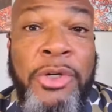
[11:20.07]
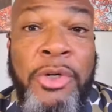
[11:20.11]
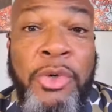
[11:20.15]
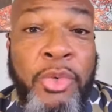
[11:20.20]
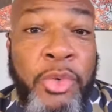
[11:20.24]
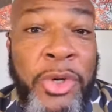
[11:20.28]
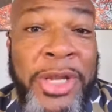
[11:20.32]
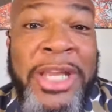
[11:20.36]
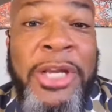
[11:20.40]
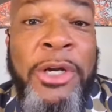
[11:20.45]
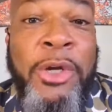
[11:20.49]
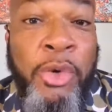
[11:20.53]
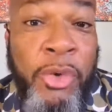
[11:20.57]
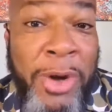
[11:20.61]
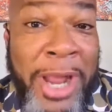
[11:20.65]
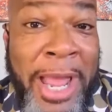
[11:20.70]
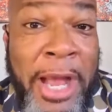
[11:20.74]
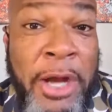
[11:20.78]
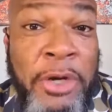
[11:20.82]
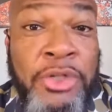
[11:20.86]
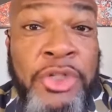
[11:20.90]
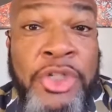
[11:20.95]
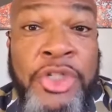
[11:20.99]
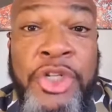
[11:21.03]

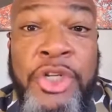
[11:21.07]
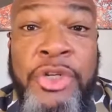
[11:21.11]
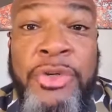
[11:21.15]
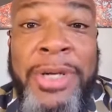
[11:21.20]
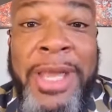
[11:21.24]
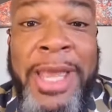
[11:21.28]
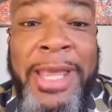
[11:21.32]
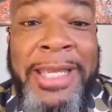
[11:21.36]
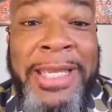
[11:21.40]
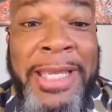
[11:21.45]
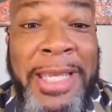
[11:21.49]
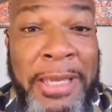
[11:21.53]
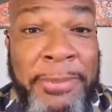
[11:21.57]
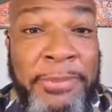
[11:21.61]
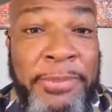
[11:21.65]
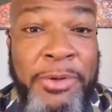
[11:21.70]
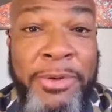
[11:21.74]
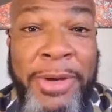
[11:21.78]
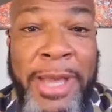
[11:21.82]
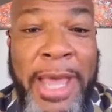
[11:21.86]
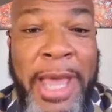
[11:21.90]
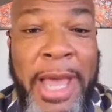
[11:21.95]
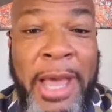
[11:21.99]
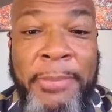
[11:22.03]
reground you and keep
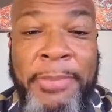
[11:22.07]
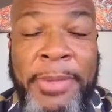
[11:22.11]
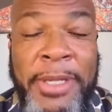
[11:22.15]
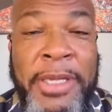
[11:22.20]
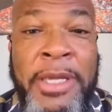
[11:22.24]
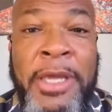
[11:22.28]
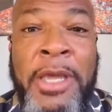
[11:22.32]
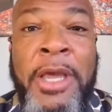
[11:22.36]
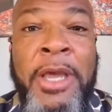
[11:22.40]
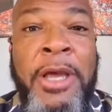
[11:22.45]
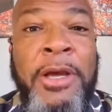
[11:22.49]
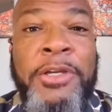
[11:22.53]
you happy.